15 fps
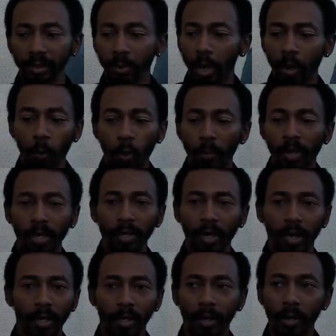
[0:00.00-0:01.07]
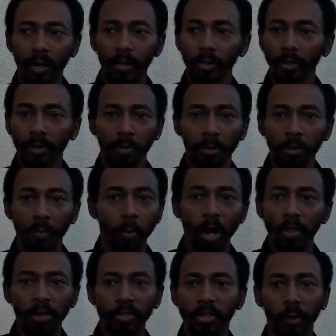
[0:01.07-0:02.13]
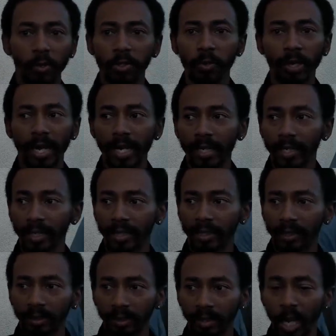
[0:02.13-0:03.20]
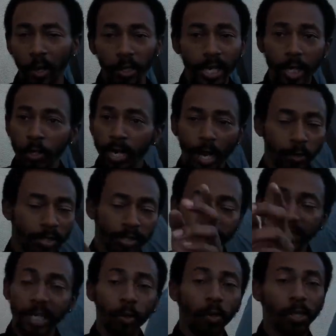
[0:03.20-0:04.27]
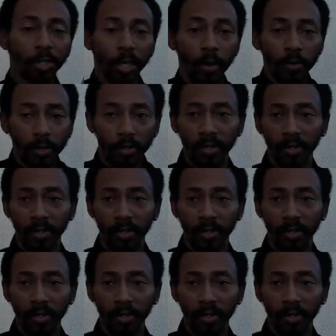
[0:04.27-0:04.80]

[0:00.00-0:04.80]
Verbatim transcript: So our women, our, our mothers don't do that. They'll give, you, they'll send you to church.